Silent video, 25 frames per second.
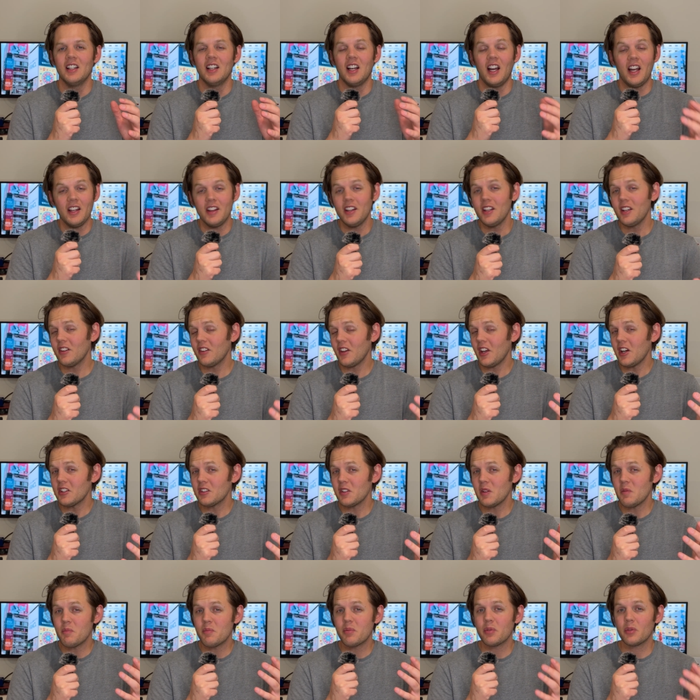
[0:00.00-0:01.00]
I think is
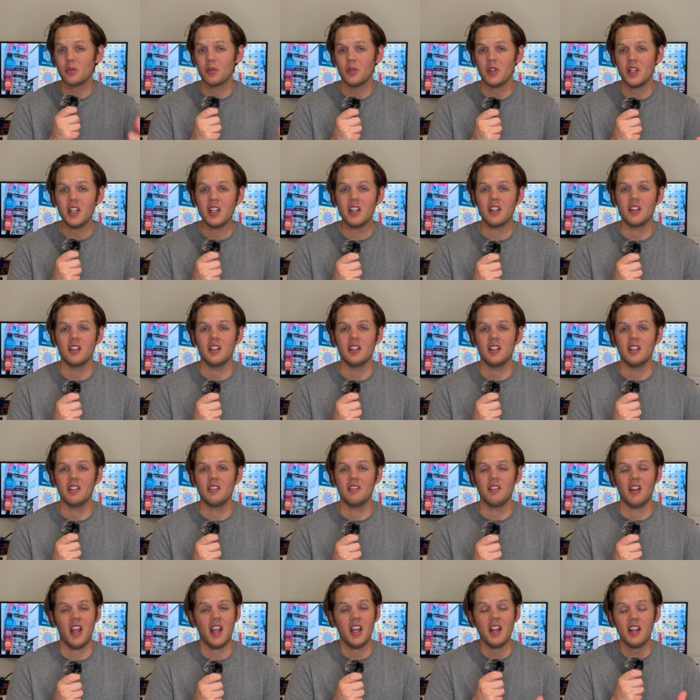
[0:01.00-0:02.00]
actually pretty
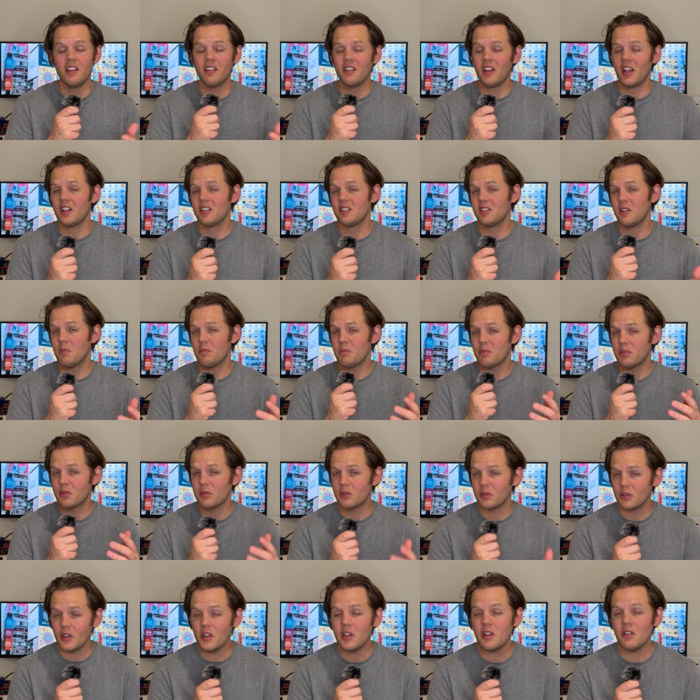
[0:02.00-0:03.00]
good and is actually
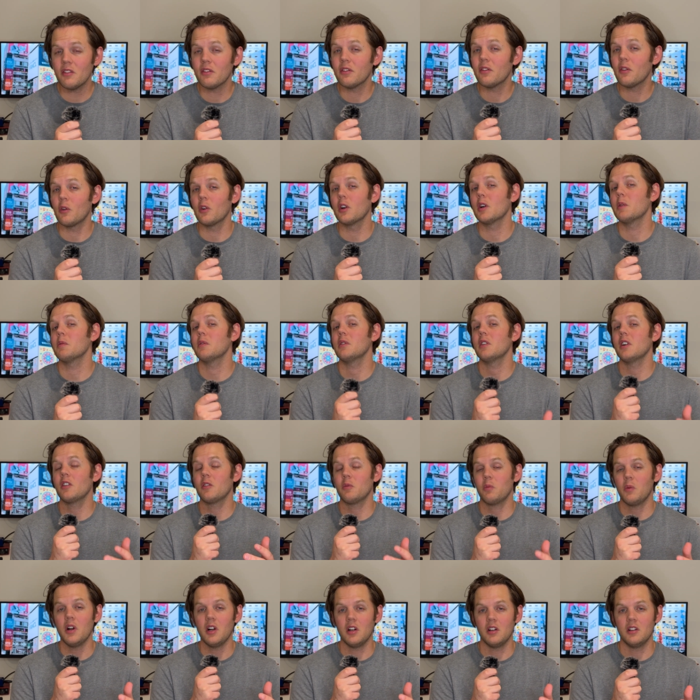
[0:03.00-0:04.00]
pretty affordable as
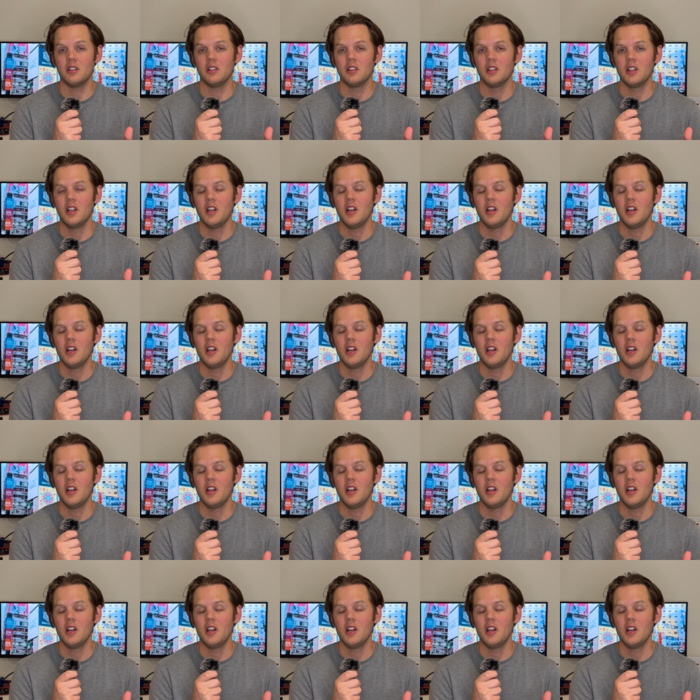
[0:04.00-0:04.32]
well.